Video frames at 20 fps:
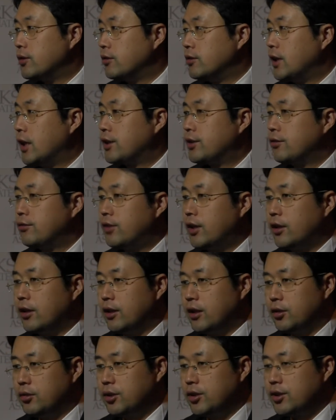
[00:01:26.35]
So that's a
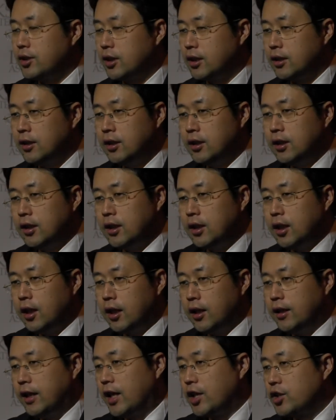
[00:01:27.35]
very interesting
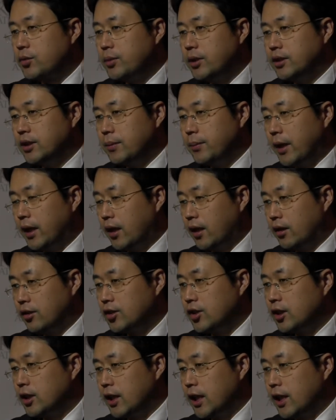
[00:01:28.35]
announcement they made in
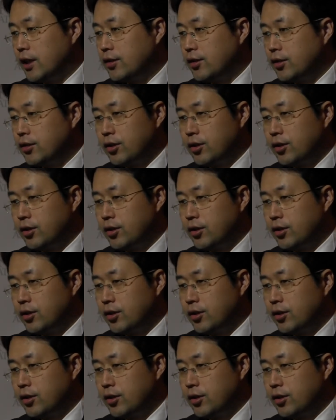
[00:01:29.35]
CES.